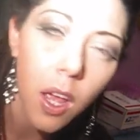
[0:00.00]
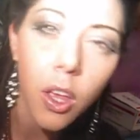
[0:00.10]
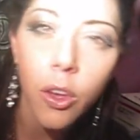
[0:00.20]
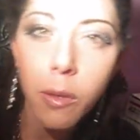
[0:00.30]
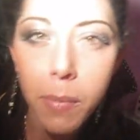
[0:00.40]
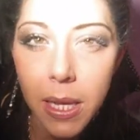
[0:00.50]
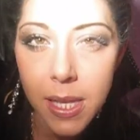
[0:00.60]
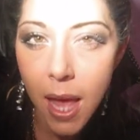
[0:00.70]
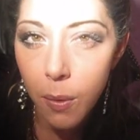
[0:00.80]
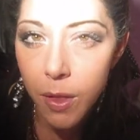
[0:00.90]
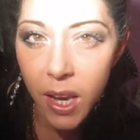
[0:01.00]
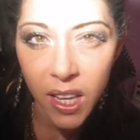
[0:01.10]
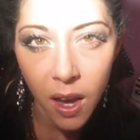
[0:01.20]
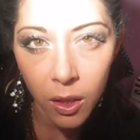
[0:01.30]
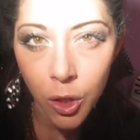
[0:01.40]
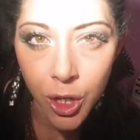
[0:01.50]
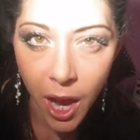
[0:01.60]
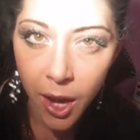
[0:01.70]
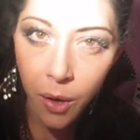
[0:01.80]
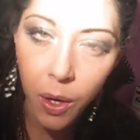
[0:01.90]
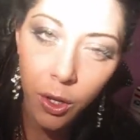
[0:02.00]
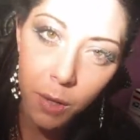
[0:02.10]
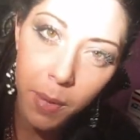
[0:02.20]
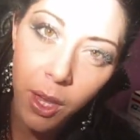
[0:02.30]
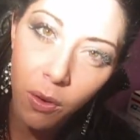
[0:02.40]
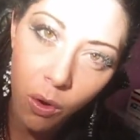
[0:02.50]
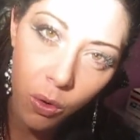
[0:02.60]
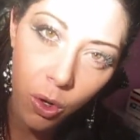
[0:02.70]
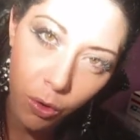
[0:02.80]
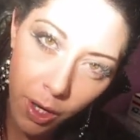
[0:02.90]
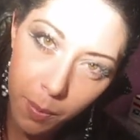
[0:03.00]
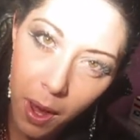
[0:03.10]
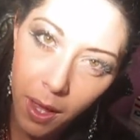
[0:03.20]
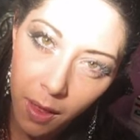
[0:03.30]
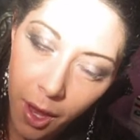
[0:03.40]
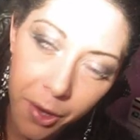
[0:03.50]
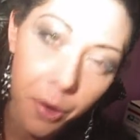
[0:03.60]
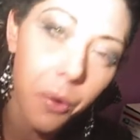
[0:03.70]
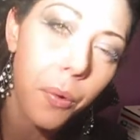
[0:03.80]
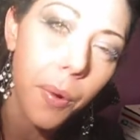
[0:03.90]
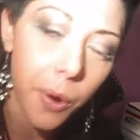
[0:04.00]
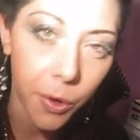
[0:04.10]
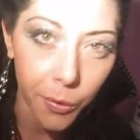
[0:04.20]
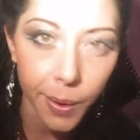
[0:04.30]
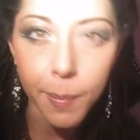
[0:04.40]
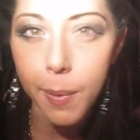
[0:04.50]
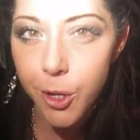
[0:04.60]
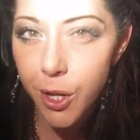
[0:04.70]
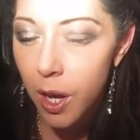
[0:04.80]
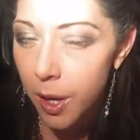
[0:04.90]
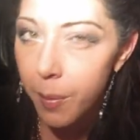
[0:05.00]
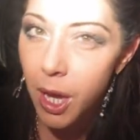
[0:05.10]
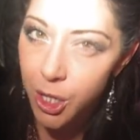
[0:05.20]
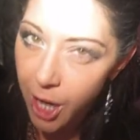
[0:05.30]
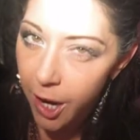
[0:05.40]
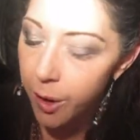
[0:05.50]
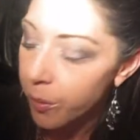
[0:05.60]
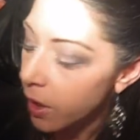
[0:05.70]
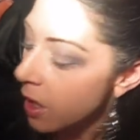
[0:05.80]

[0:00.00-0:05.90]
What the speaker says: You can mix that with any color shadow and you can make your own cream eyeliner or cream eyeshadow.